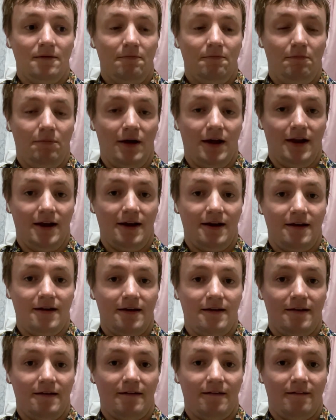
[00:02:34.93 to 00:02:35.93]
But
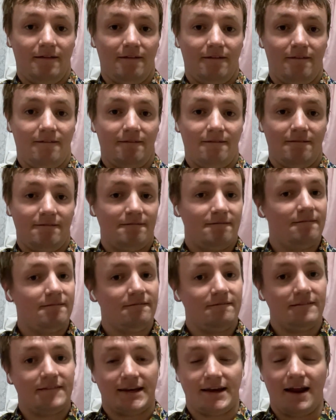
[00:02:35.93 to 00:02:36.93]

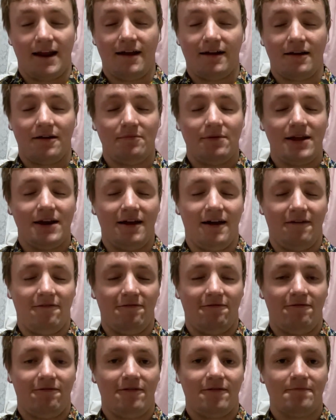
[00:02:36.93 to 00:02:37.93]
it's not going to be
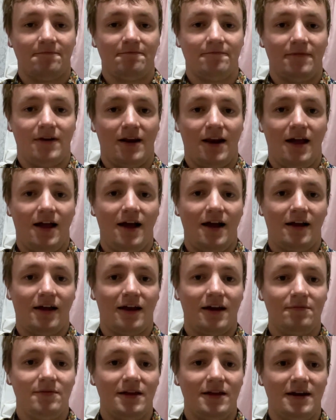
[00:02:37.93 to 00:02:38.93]
enough. Not
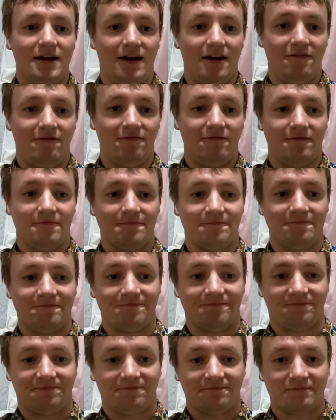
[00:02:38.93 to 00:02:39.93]
going to be enough.
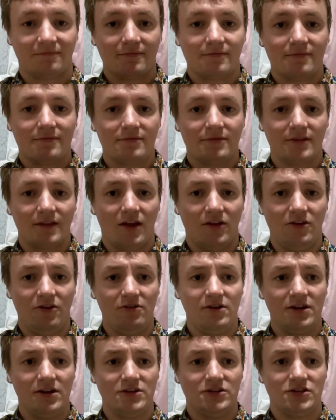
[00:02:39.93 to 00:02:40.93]

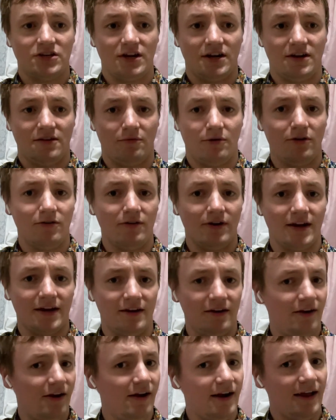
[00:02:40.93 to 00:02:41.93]
Jokic and Murray
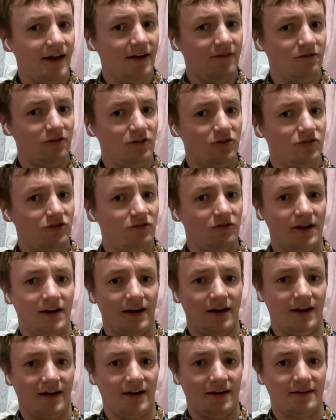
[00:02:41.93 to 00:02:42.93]
did not have good
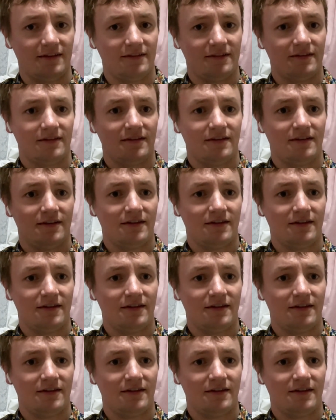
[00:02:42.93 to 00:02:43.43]
shooting nights.